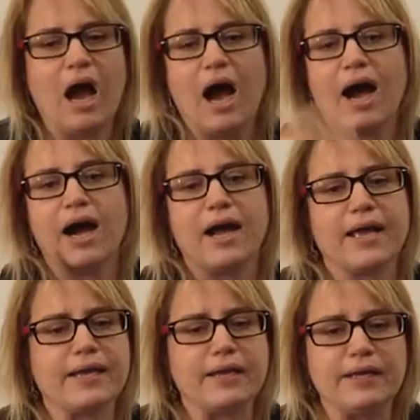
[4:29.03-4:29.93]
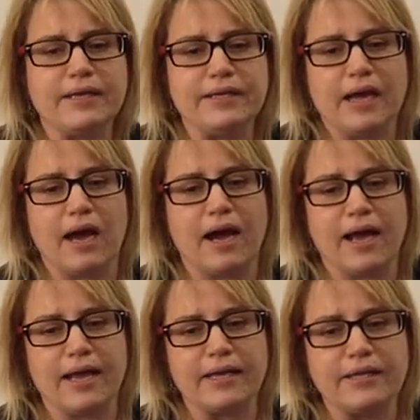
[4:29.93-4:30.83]
I
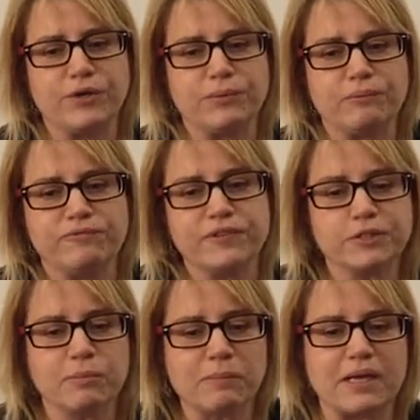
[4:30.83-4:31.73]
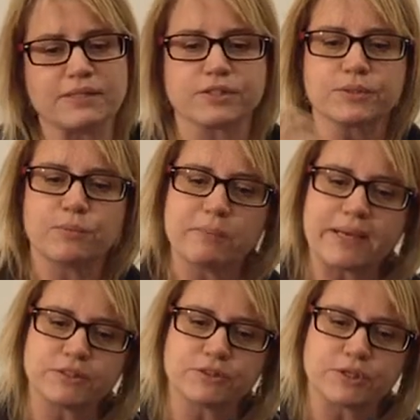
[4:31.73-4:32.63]
finished my master's, went
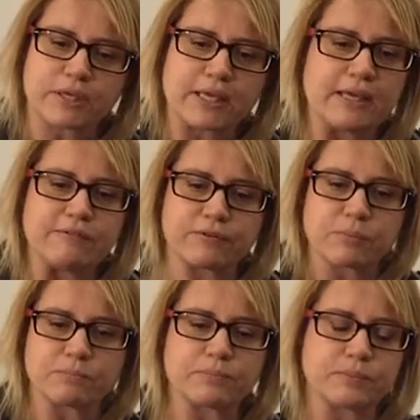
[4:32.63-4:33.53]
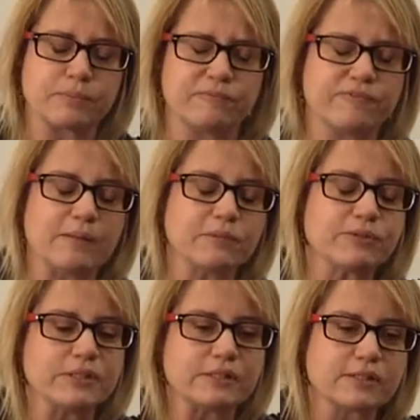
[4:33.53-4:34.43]
back to Turkey for
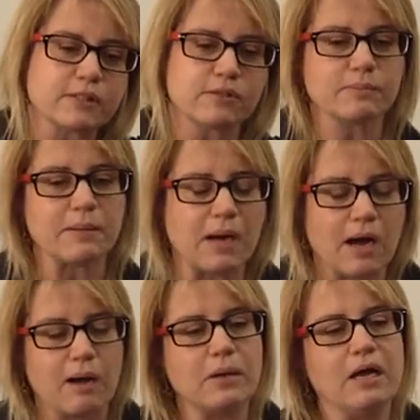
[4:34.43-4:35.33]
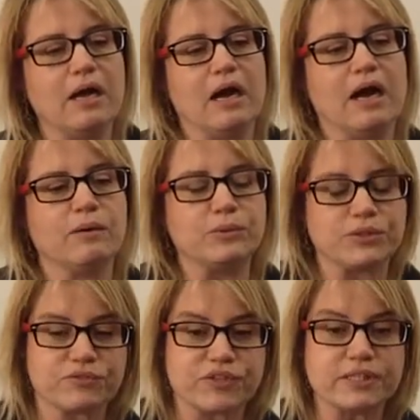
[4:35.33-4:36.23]
family reasons, lost my mom,
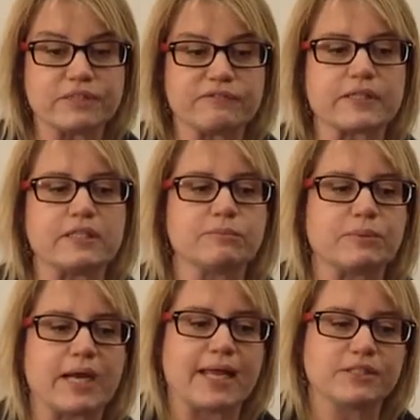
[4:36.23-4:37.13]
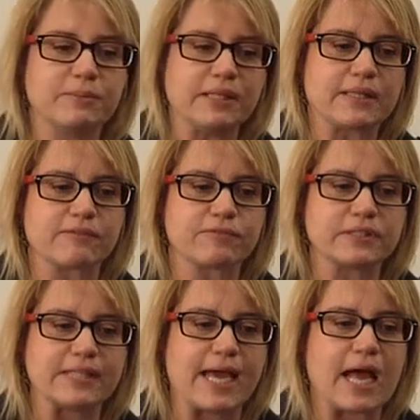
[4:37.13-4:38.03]
which was very difficult, but had to be there
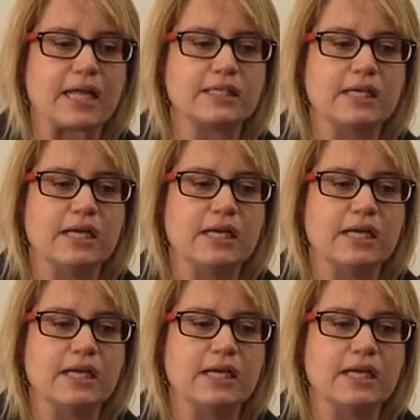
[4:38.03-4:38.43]
for dad.